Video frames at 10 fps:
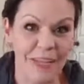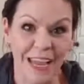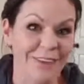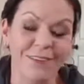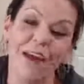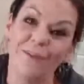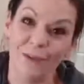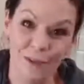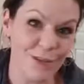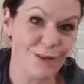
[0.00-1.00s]
Like, I don't even have
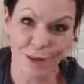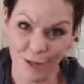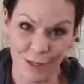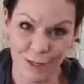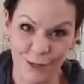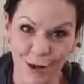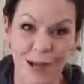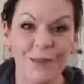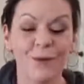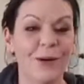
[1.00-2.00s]
to go into the grocery store
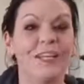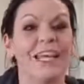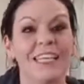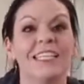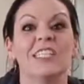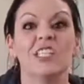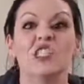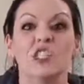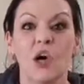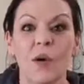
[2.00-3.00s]
anymore. Like, it's
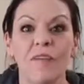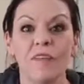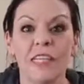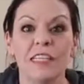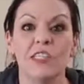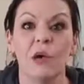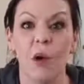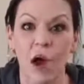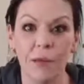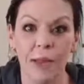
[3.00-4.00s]
just so, everything is so
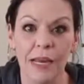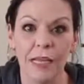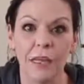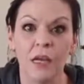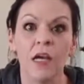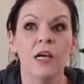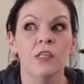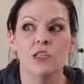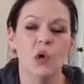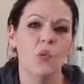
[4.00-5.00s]
automated.
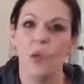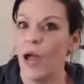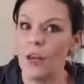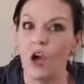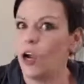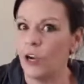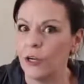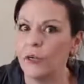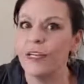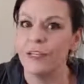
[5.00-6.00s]
So why not
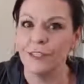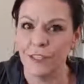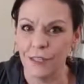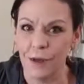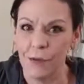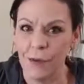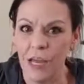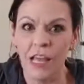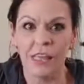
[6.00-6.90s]
our careers, you know?